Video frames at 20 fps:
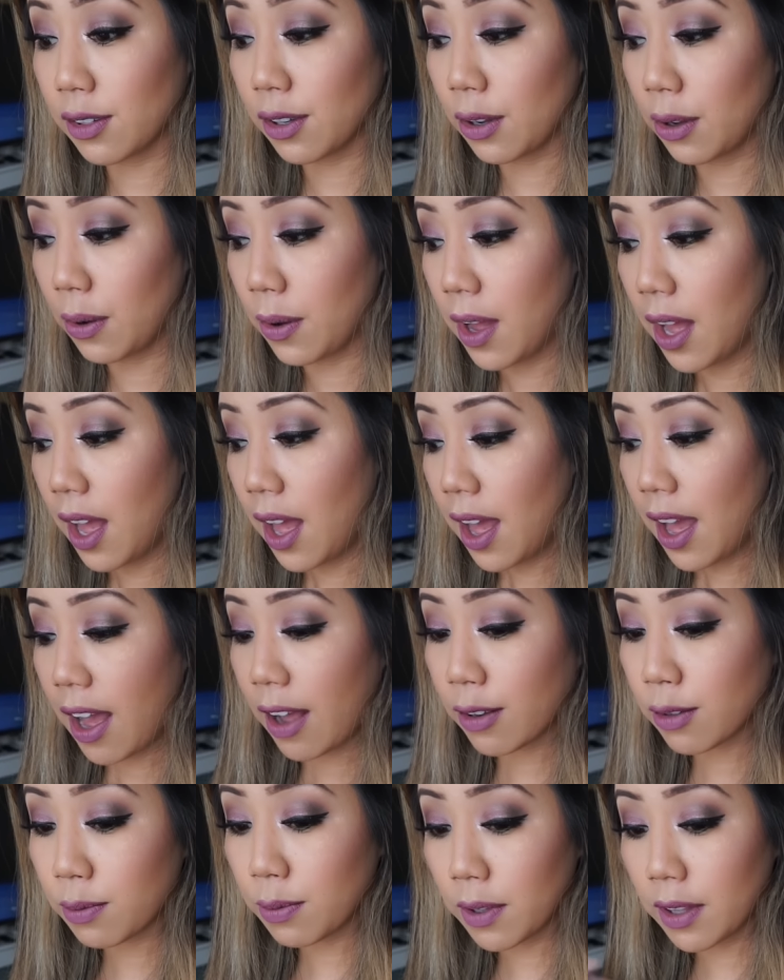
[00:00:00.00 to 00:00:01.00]
So
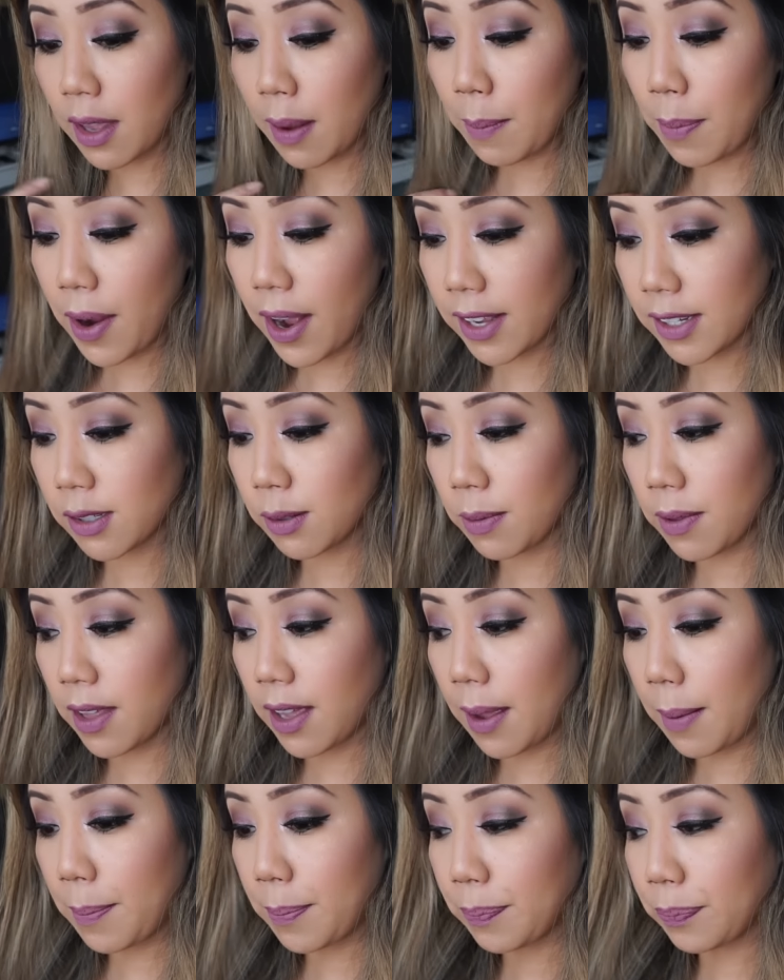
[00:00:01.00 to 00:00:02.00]
I was really impressed with
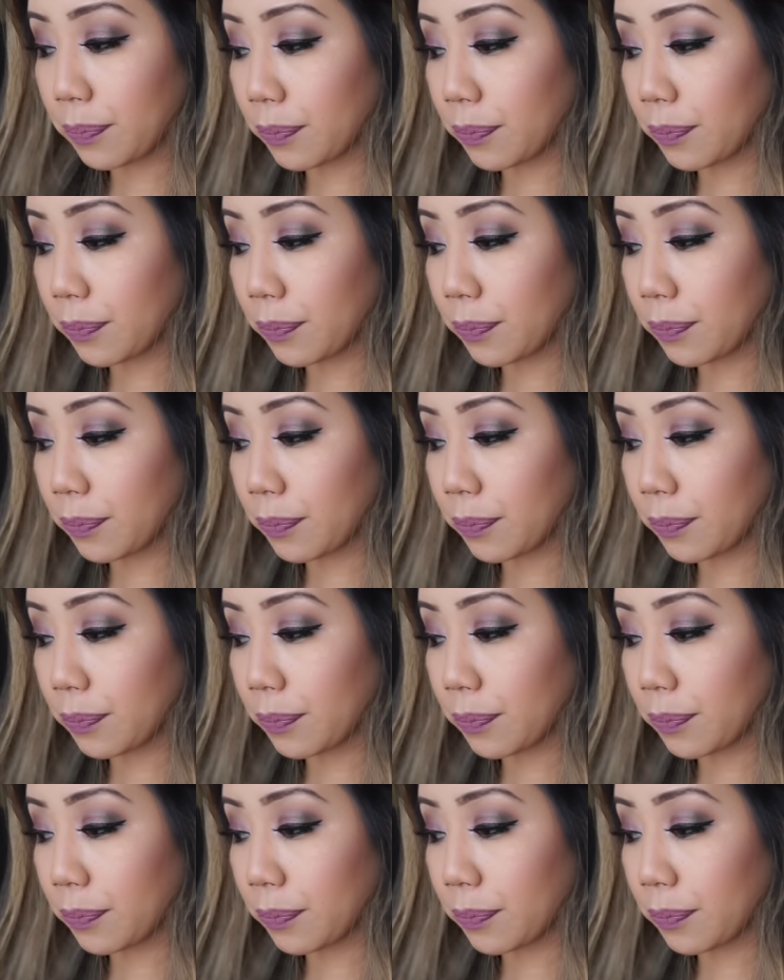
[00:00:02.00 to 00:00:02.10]
it.